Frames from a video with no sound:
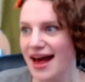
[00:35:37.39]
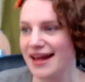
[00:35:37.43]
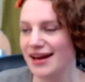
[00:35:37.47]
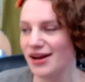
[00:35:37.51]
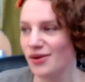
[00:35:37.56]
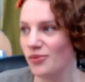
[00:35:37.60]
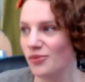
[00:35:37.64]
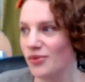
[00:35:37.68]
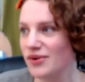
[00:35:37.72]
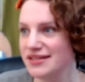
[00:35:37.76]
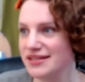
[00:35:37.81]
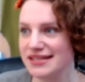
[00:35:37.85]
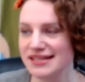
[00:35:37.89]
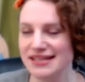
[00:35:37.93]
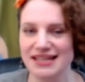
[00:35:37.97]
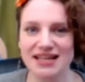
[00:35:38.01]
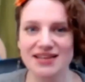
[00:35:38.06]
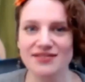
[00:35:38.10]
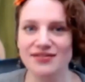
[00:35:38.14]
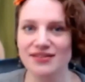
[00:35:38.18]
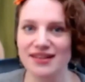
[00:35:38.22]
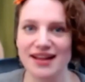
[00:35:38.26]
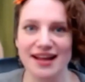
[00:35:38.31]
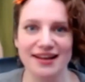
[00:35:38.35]
And it wasn't
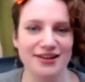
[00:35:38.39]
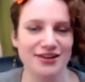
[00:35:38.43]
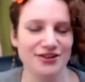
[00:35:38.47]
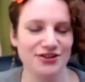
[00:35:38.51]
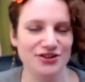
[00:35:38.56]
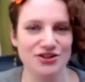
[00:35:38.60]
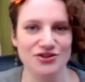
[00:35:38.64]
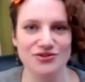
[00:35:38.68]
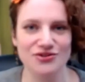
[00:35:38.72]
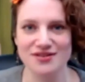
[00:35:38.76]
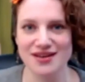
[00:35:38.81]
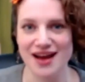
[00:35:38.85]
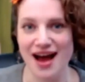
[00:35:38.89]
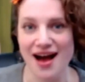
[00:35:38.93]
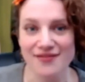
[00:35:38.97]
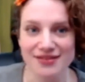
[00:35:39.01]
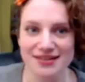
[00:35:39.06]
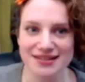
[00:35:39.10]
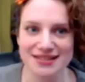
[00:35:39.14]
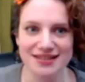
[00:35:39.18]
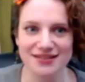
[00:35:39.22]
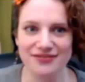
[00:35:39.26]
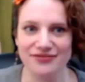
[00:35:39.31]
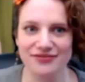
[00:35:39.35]
even like a cute
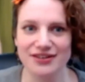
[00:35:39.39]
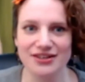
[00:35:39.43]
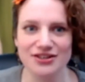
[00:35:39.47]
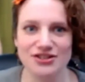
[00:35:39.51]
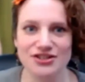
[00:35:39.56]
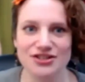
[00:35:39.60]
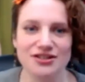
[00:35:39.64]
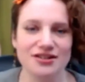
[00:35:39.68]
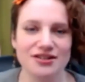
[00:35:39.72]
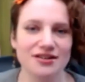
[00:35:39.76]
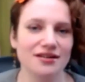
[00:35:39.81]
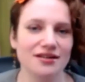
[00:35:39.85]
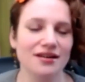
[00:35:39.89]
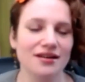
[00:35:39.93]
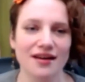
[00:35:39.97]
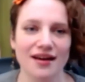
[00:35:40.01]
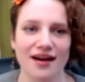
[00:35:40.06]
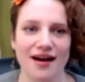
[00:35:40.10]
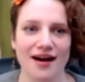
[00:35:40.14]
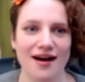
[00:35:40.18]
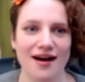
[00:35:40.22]
novelty feature.